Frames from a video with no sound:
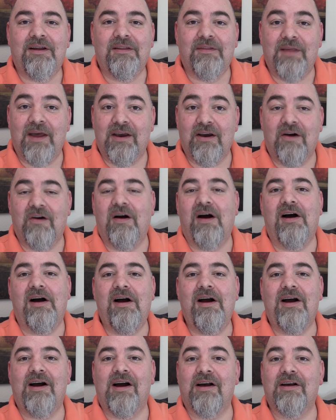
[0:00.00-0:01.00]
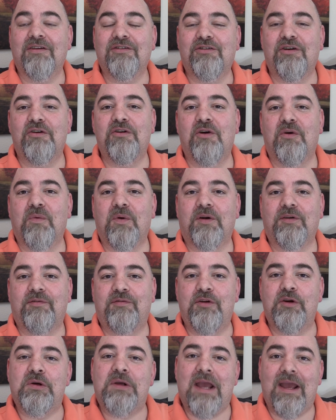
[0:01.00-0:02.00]
they go, aha, so your
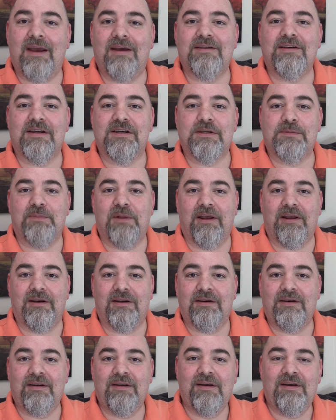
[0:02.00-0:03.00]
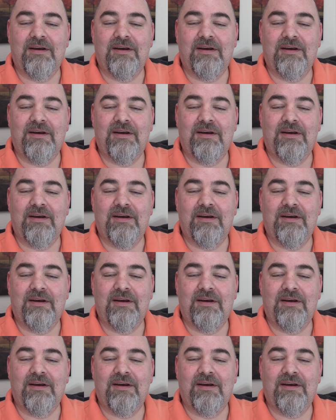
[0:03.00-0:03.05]
worldview can't explain it.